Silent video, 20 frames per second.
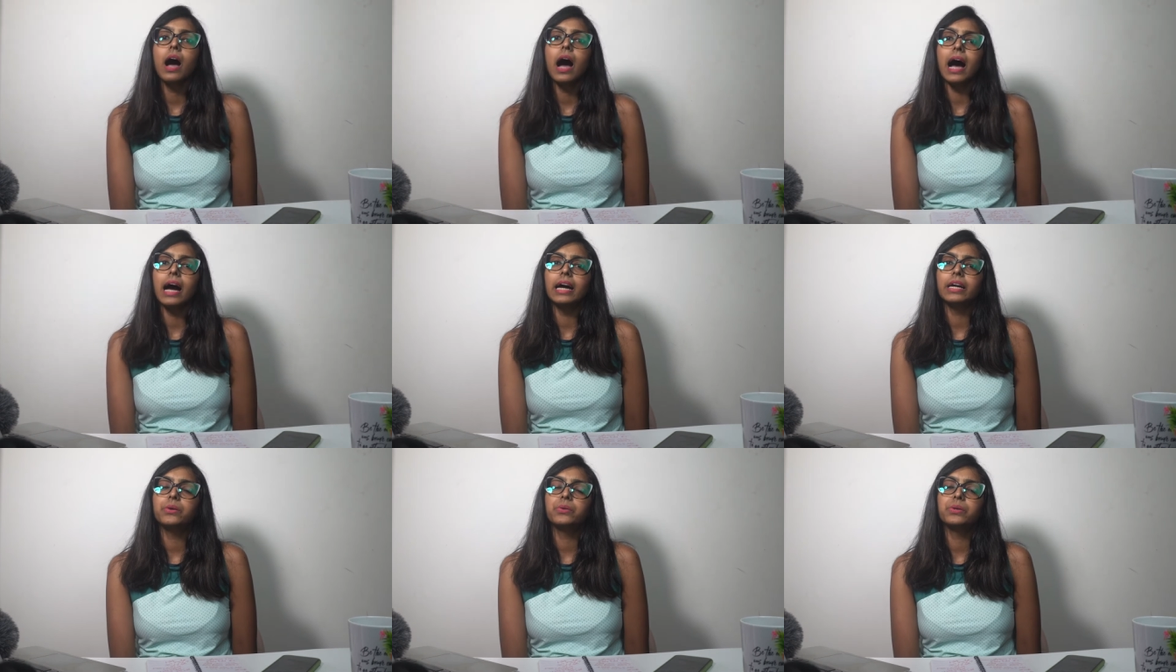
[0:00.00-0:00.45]

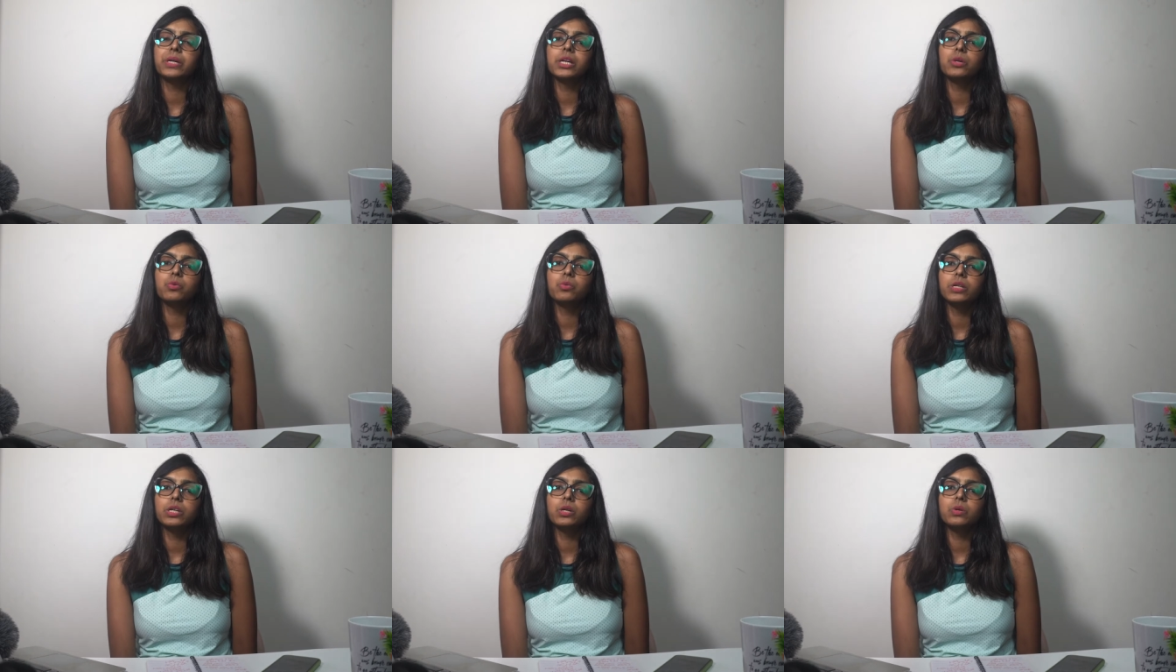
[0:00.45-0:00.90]
I
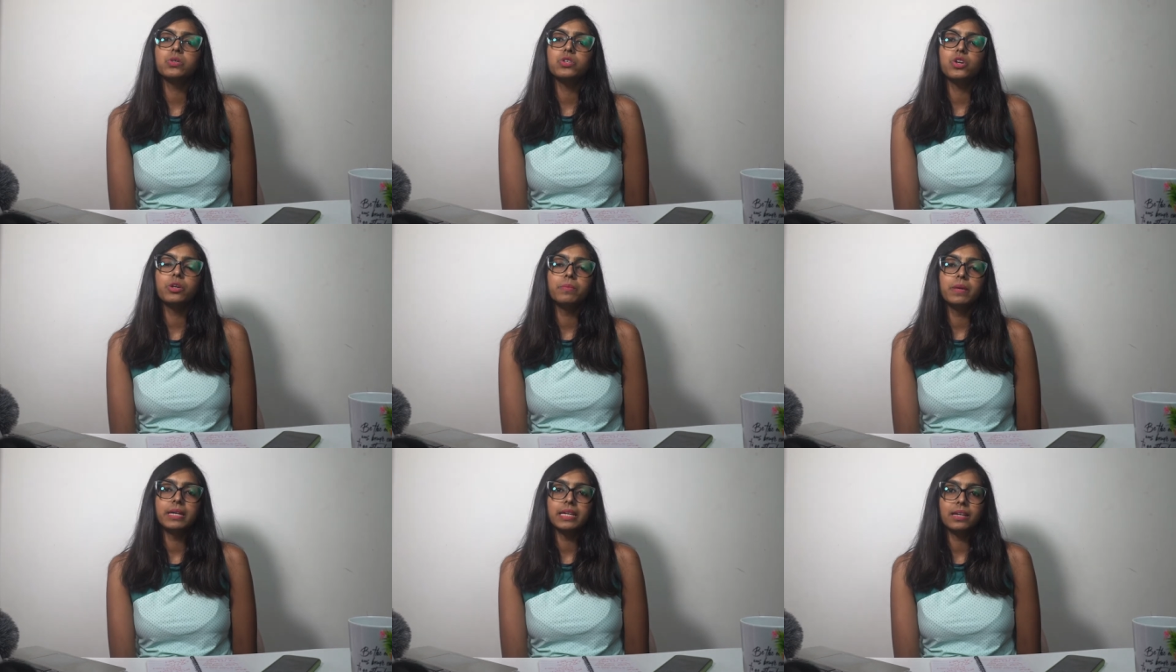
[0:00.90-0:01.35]
create videos
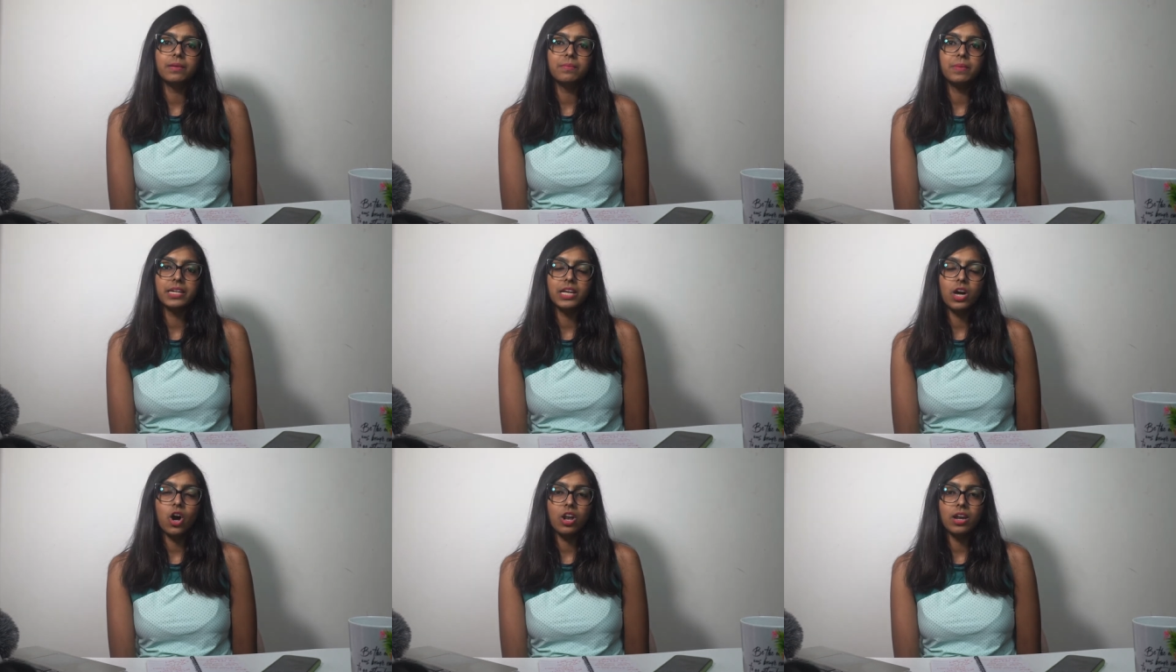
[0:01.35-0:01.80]
on making
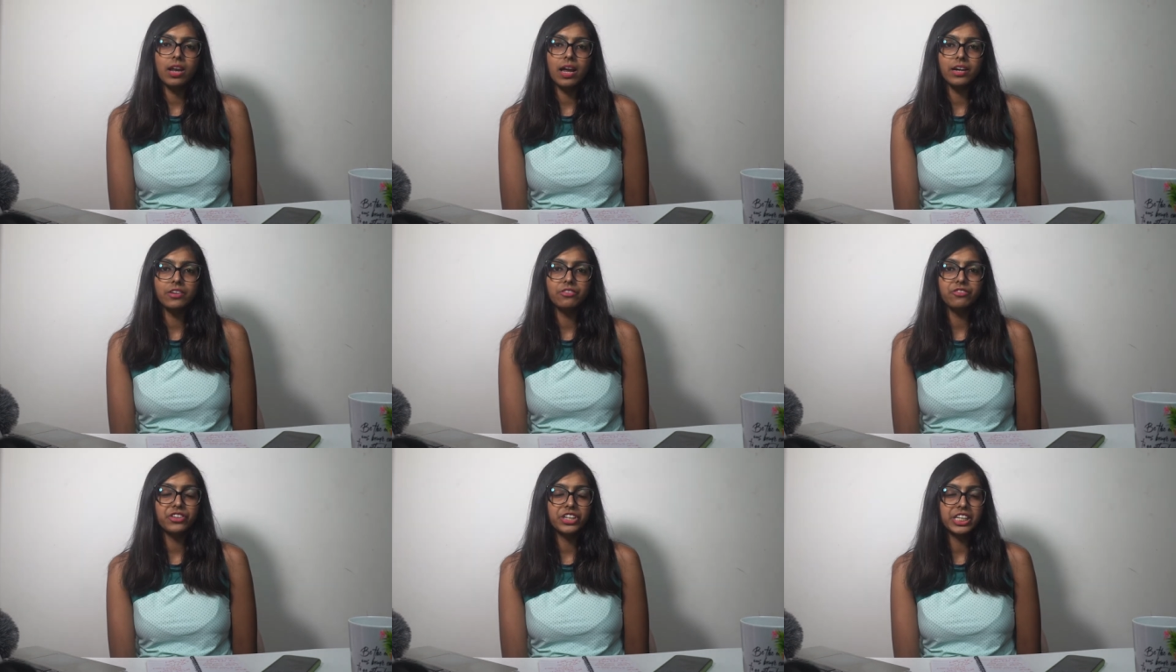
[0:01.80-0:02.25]
money
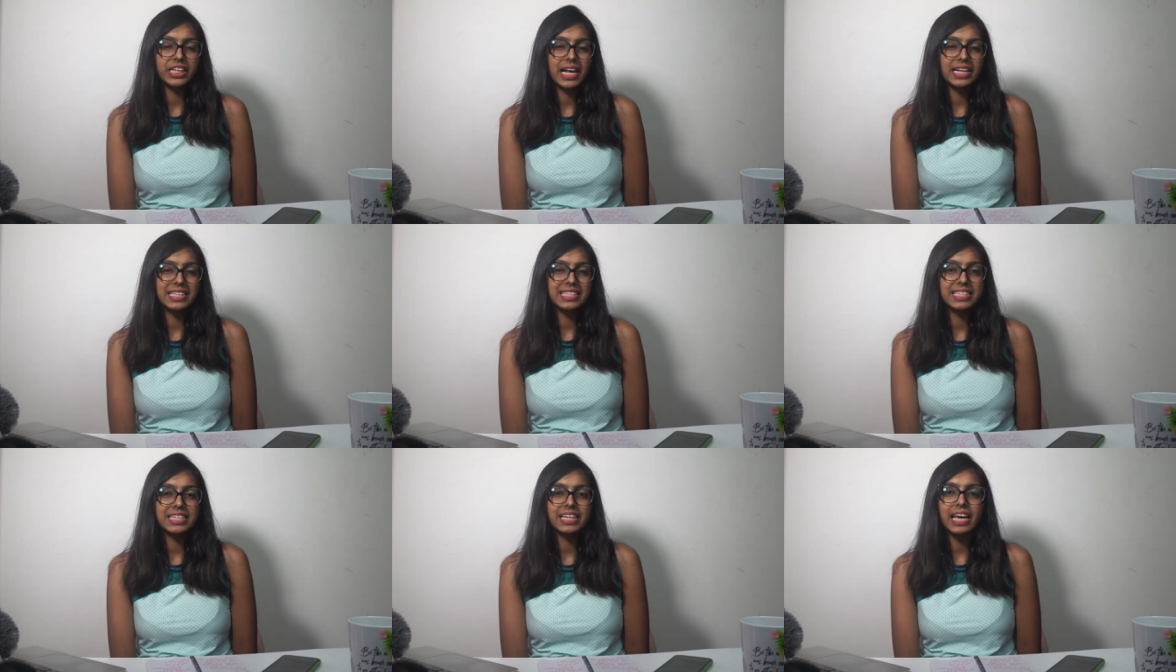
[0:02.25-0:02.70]
online,
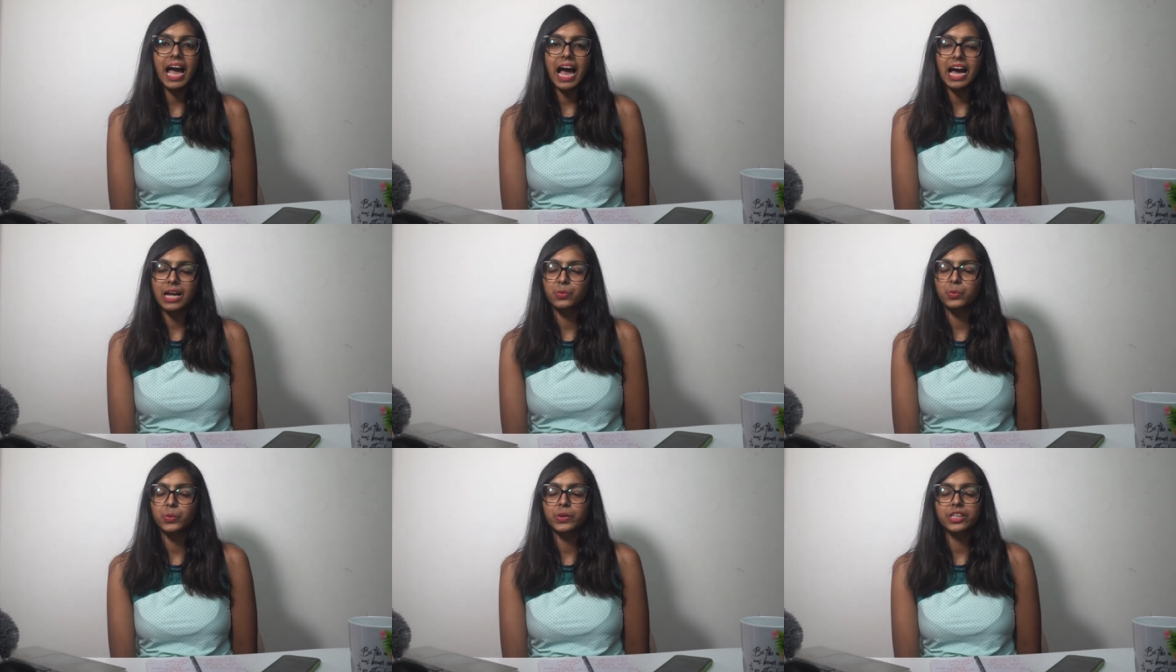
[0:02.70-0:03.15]
freelancing
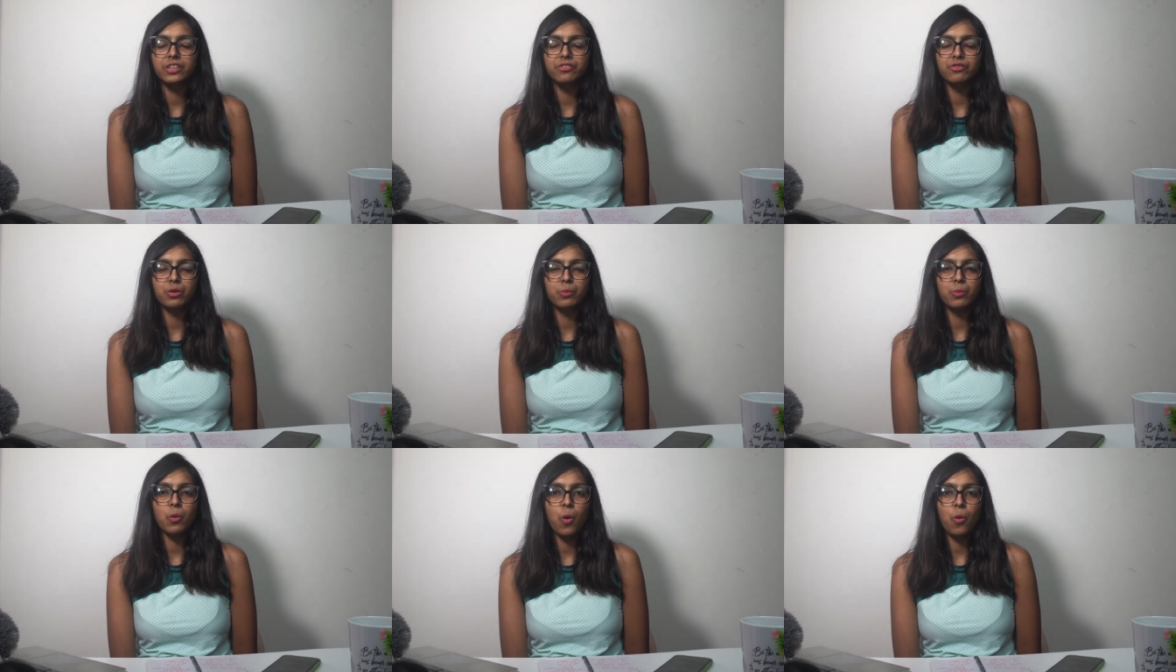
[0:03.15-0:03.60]
and working
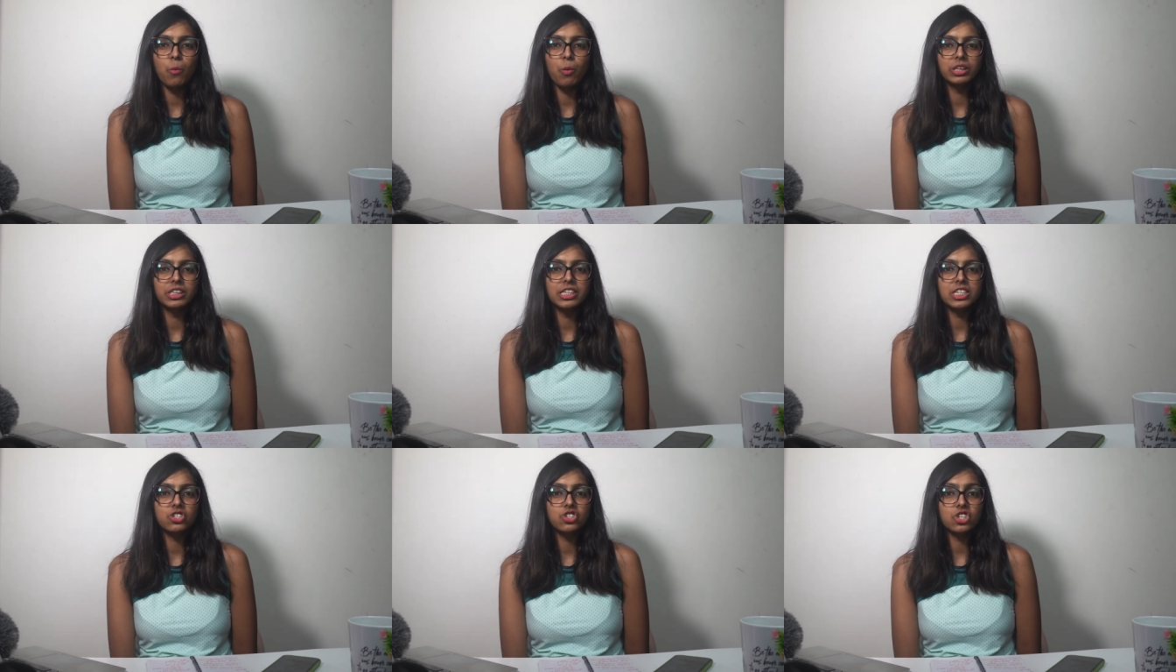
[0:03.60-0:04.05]
from home
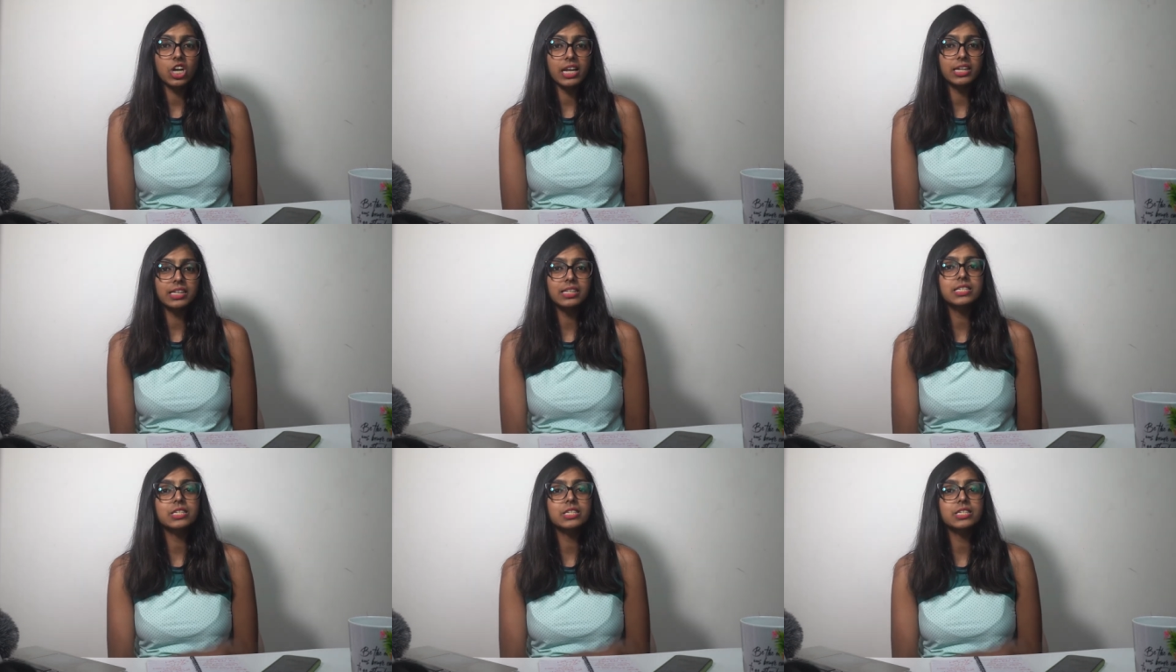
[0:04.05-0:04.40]
on this channel.